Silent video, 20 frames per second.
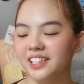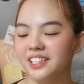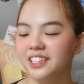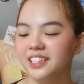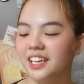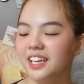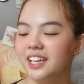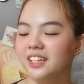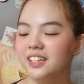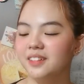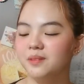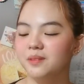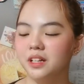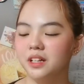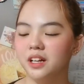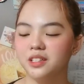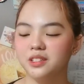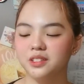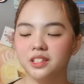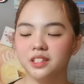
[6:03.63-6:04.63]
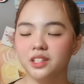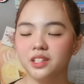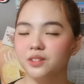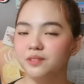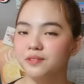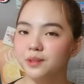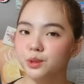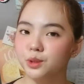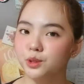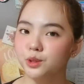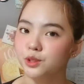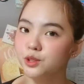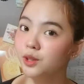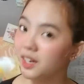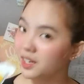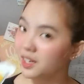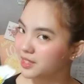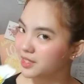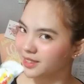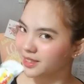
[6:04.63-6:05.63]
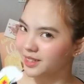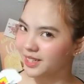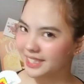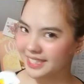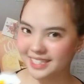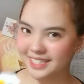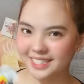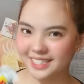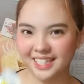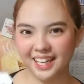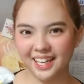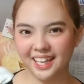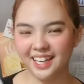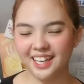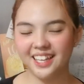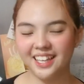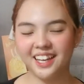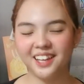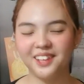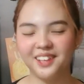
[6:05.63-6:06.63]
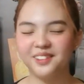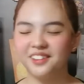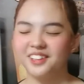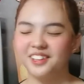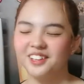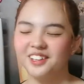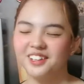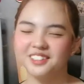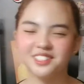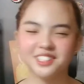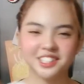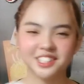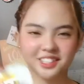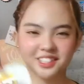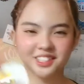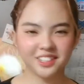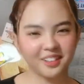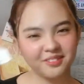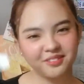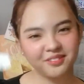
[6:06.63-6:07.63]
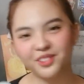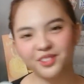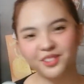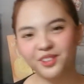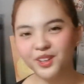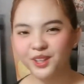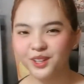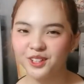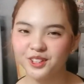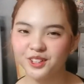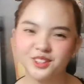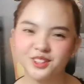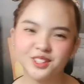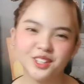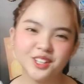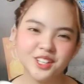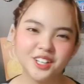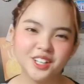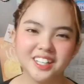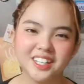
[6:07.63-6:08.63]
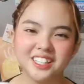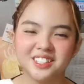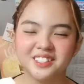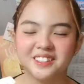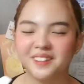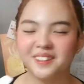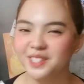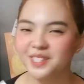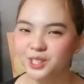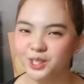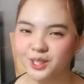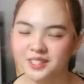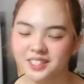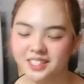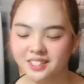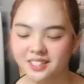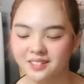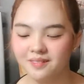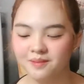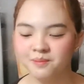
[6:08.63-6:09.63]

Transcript: They will also give you soy sauce. Yay, I know the English of toyo. Toyo is soy sauce.